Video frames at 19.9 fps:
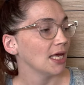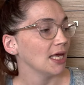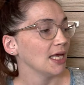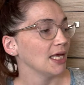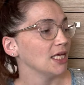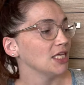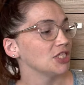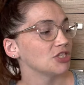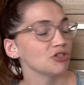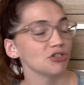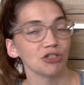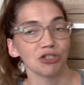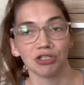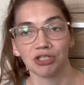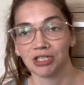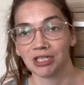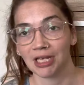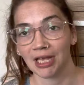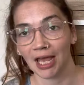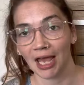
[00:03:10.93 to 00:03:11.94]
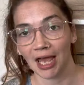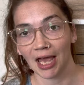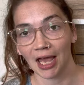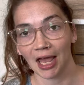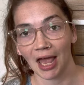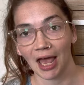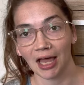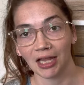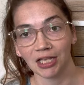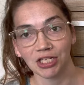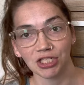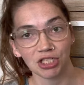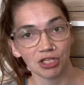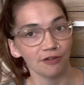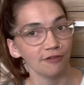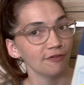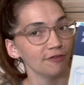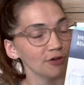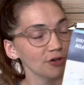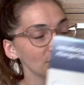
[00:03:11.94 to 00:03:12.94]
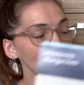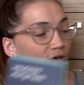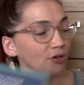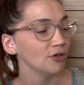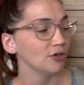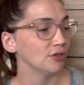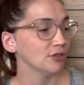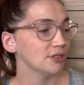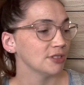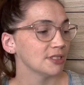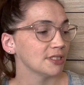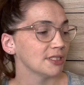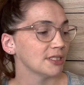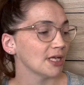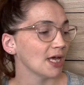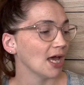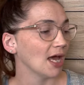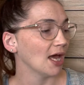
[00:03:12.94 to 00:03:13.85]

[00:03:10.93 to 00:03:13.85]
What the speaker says: introducing allergy foods,